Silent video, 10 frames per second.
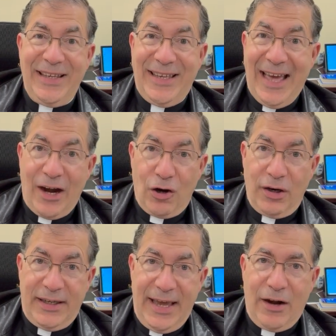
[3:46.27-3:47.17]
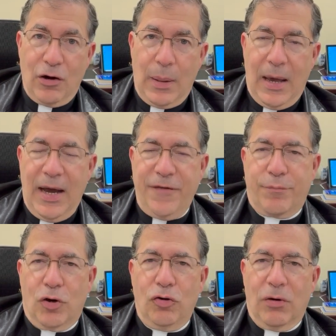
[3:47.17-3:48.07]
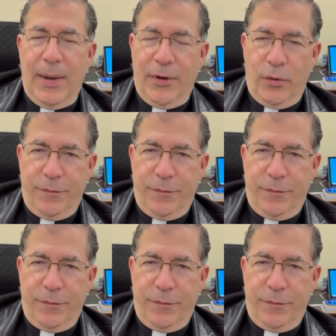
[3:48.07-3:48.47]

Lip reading: Getter Live Programming.